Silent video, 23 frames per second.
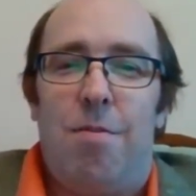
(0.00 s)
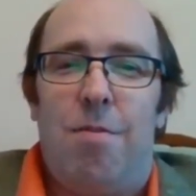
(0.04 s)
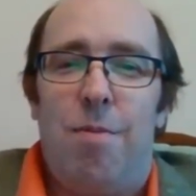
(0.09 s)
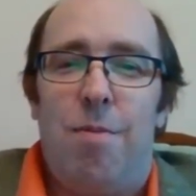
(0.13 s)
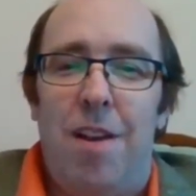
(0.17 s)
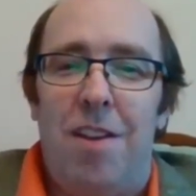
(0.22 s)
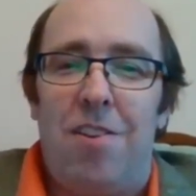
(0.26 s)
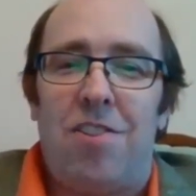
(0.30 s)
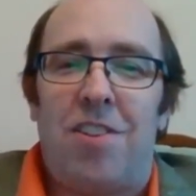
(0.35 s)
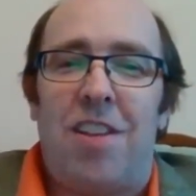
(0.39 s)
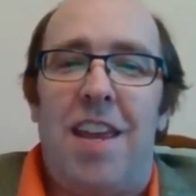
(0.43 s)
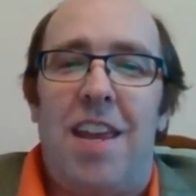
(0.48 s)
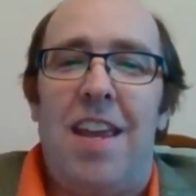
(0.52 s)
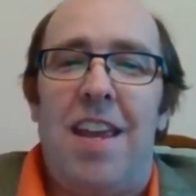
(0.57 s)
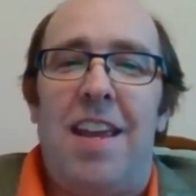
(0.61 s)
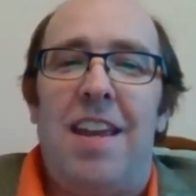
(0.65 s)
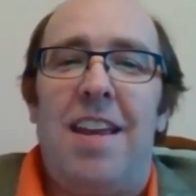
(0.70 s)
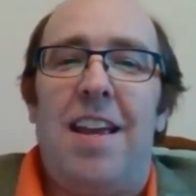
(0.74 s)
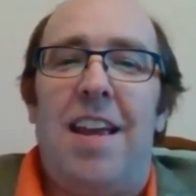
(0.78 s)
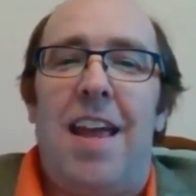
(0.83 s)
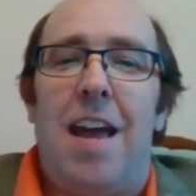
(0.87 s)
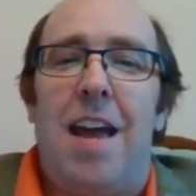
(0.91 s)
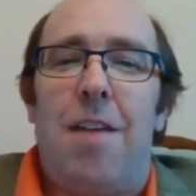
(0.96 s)

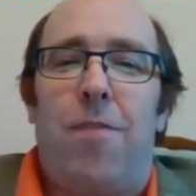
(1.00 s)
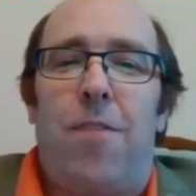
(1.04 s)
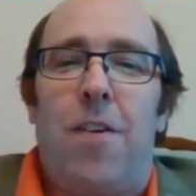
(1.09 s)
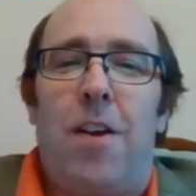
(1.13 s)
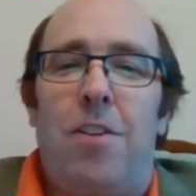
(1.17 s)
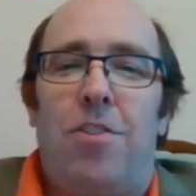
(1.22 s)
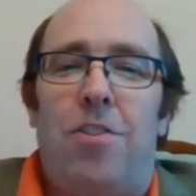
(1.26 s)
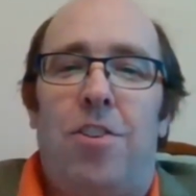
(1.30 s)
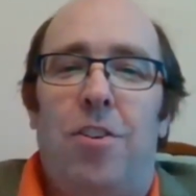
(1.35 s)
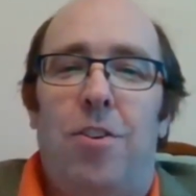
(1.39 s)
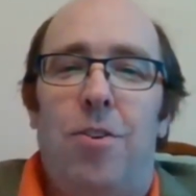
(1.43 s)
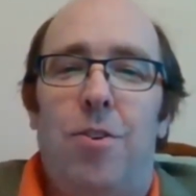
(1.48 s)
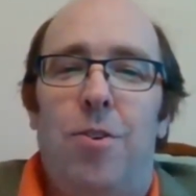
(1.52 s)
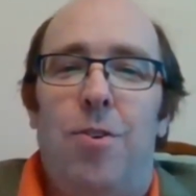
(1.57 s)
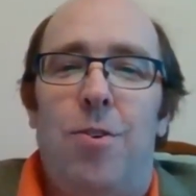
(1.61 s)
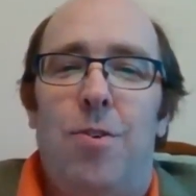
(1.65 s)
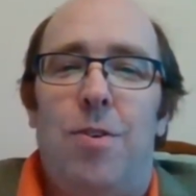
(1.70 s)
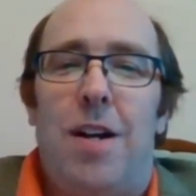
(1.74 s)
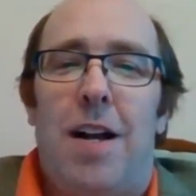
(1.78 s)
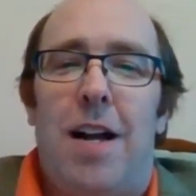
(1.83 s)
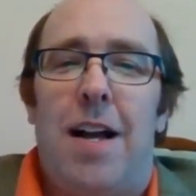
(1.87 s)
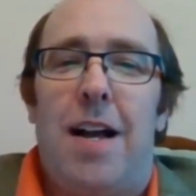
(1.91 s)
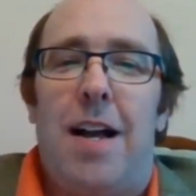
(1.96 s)
risky effort
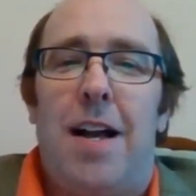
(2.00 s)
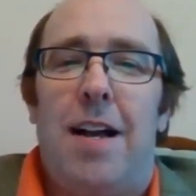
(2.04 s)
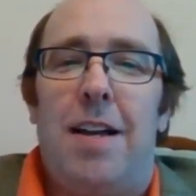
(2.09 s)
to